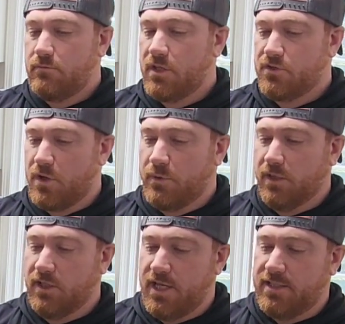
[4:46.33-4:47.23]
So I
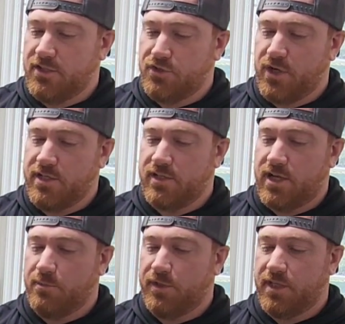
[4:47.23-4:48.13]
really like these drains that
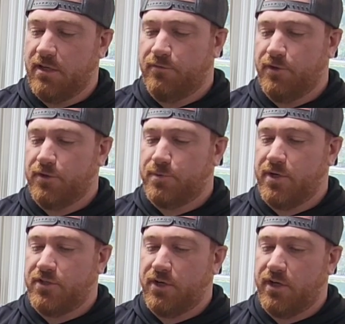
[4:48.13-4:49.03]
come with it. It feels
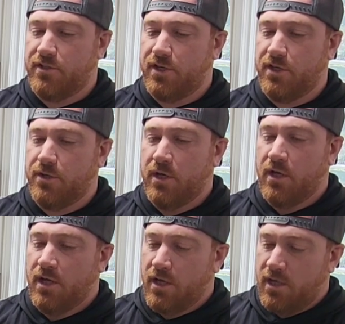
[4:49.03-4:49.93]
pretty sturdy too.
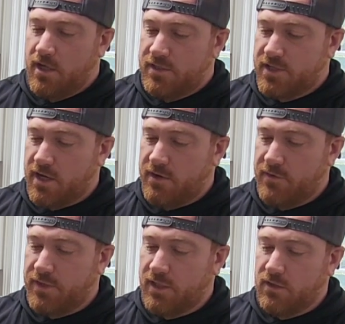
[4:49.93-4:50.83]
It's got
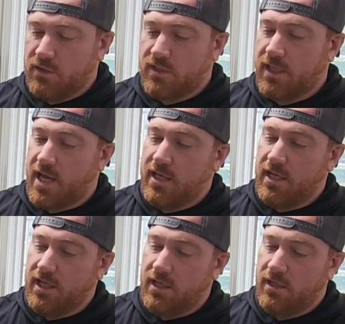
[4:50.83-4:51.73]
everything it looks like I
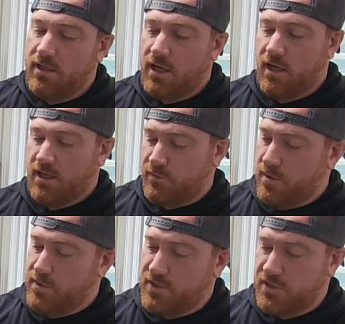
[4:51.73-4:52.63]
need if
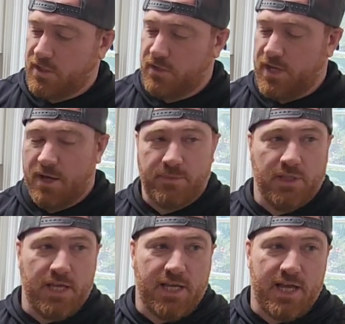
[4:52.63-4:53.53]
I was just gonna go down. But
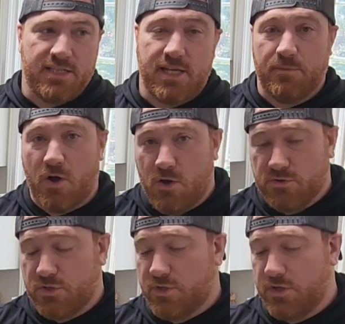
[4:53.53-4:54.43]
like I said, I'm
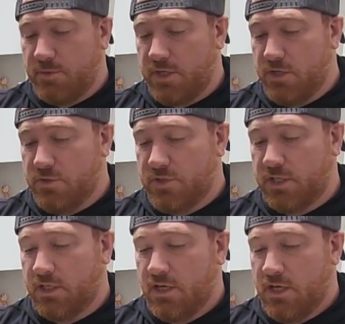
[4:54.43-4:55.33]
also gonna be
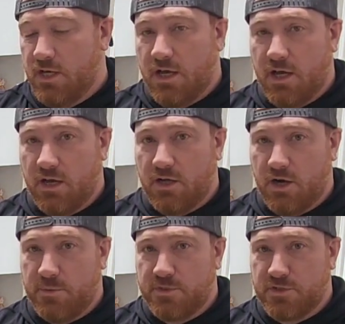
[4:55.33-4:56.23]
using a
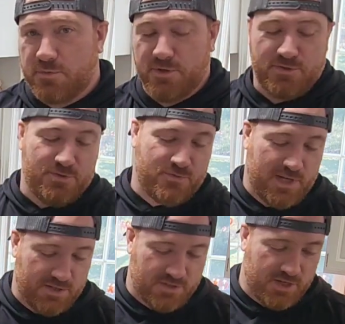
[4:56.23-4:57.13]
garbage disposal as
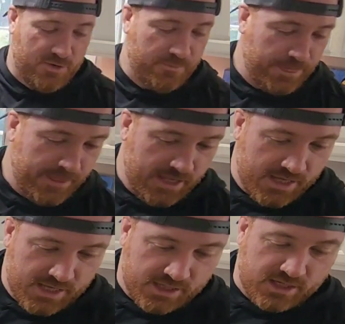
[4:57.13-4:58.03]
well. So
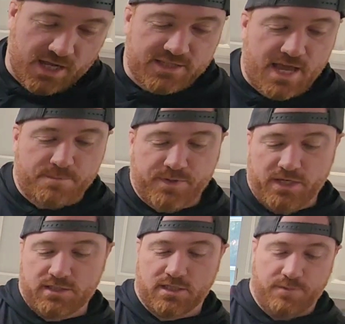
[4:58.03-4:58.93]
got that
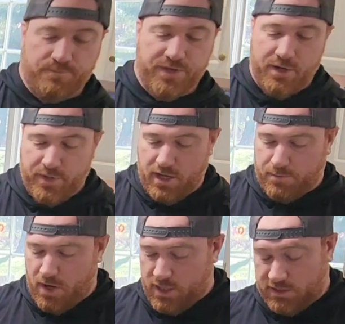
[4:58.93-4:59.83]
piece. Here we got
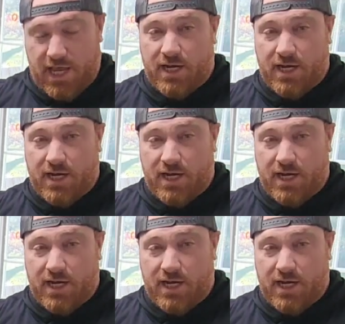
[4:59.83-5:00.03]
a box.